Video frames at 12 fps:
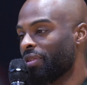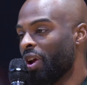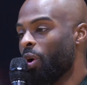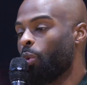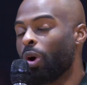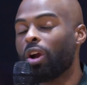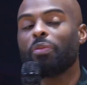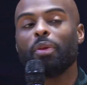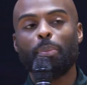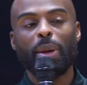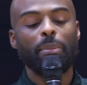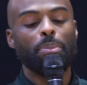We're the
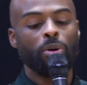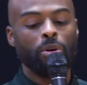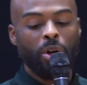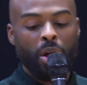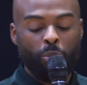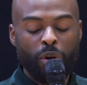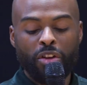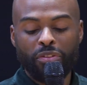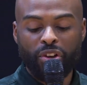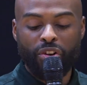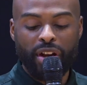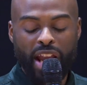people, we're the
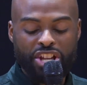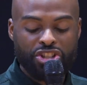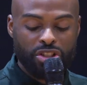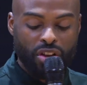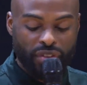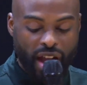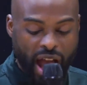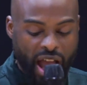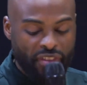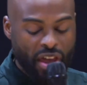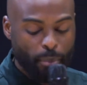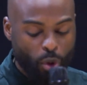creation of
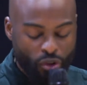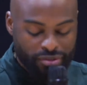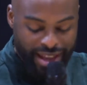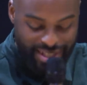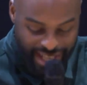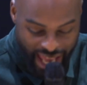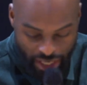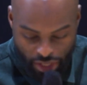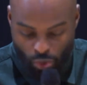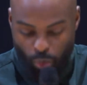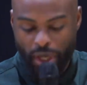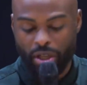God that moves outside
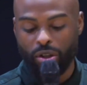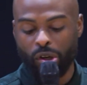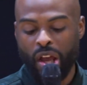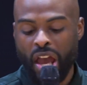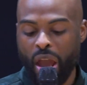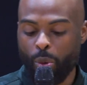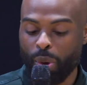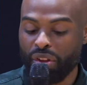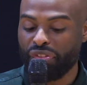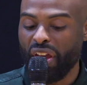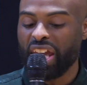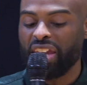his will, and we're
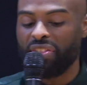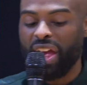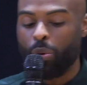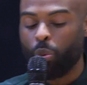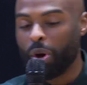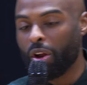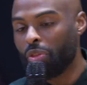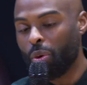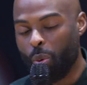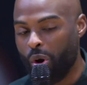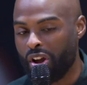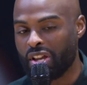thinking that we're the
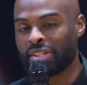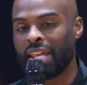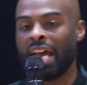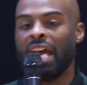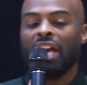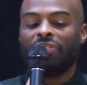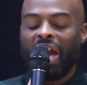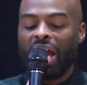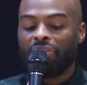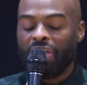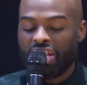ones that